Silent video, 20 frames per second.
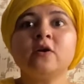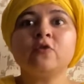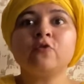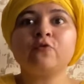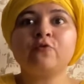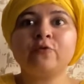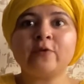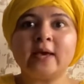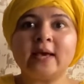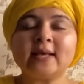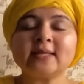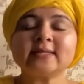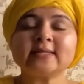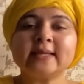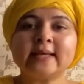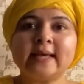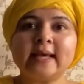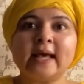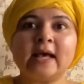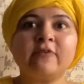
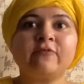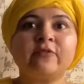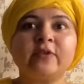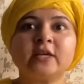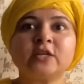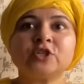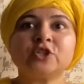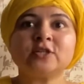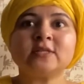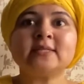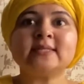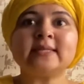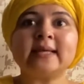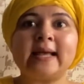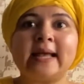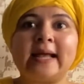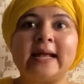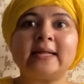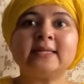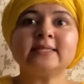face afflictions
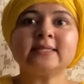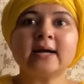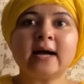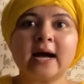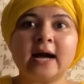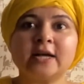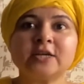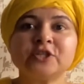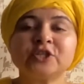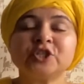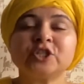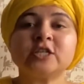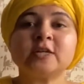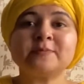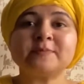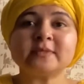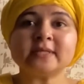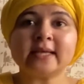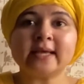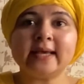and
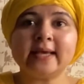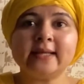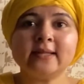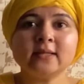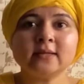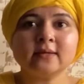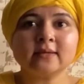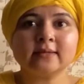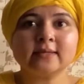hardships in